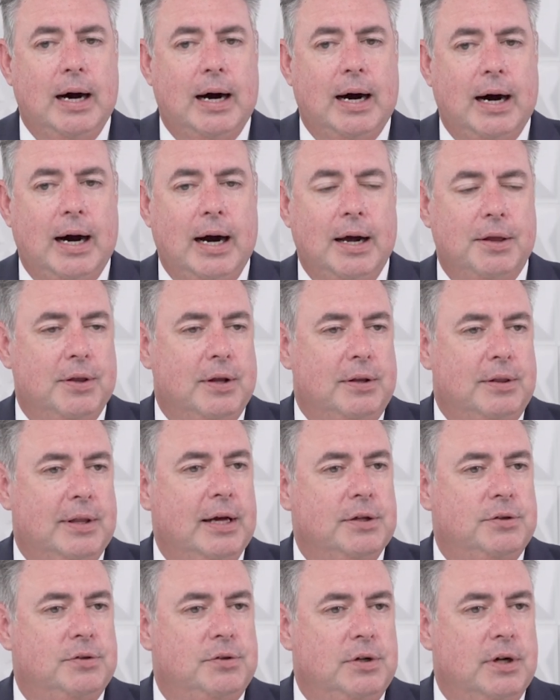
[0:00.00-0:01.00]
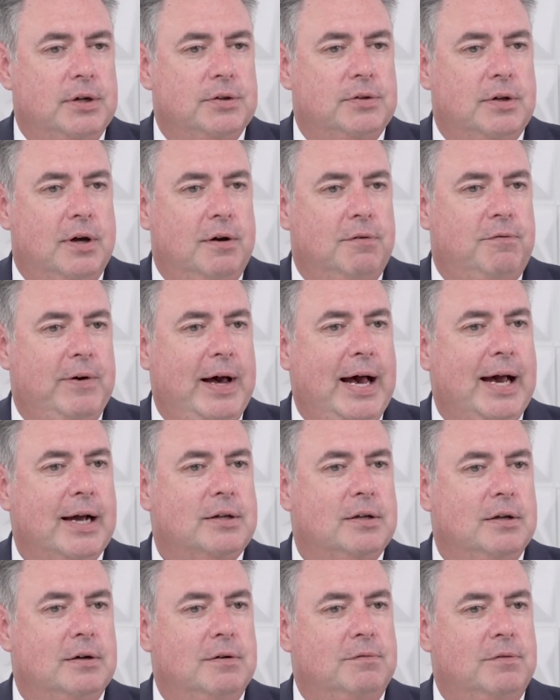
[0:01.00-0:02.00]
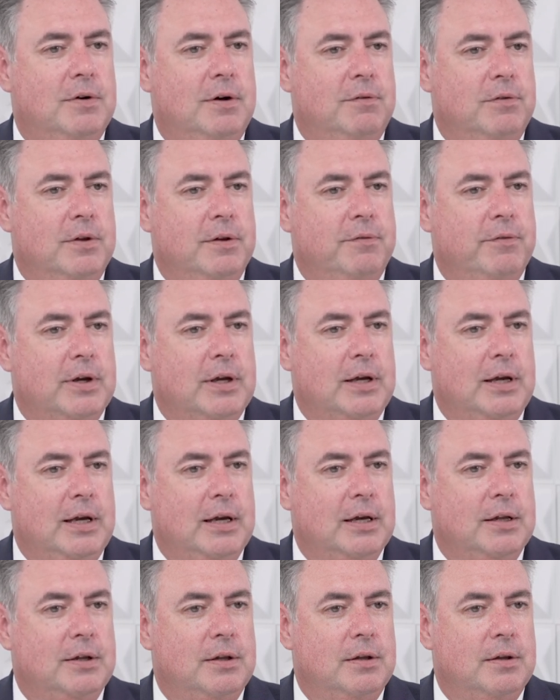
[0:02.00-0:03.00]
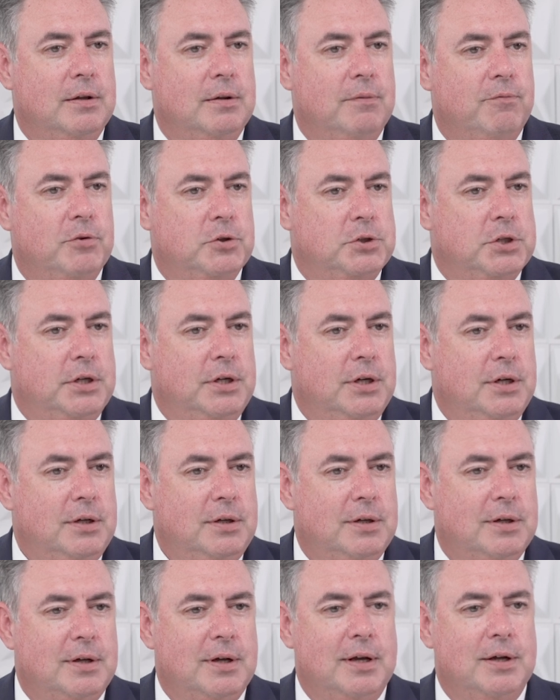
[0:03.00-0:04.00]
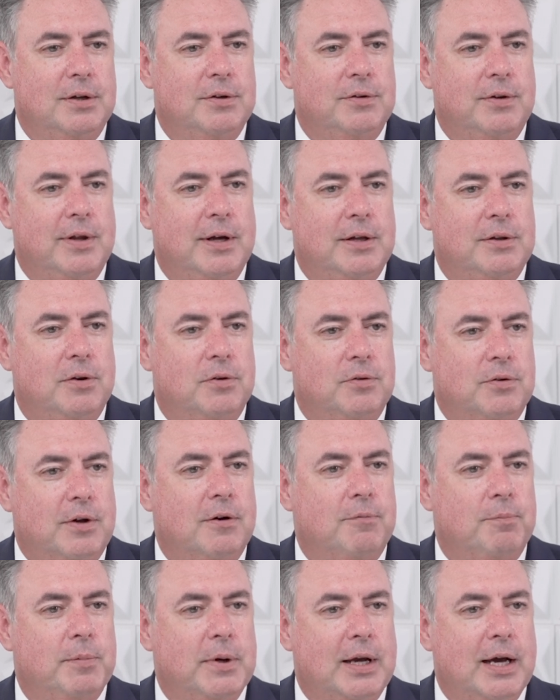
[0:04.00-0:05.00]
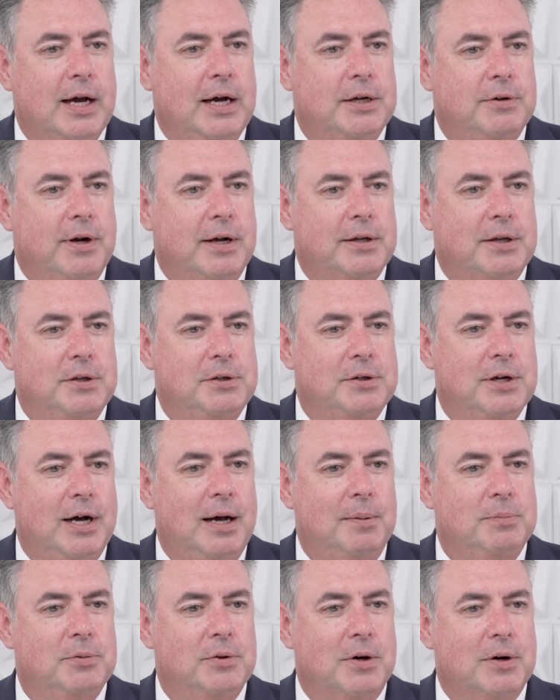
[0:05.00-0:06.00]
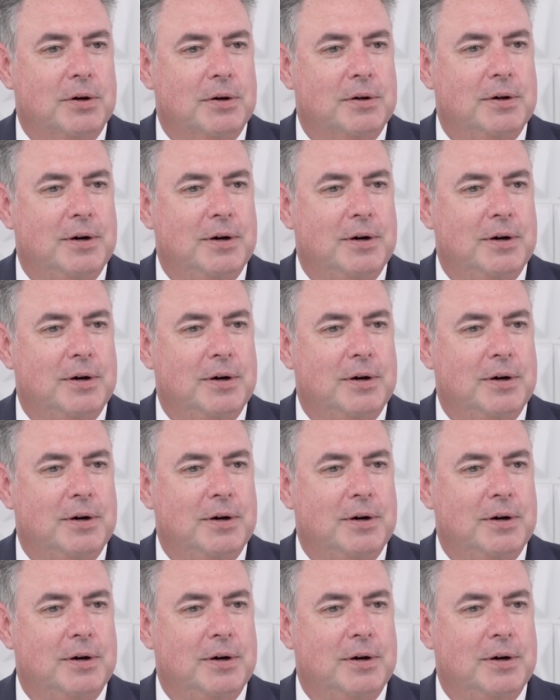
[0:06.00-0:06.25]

I think that's just a fact of living in Virginia is that those government contracting jobs are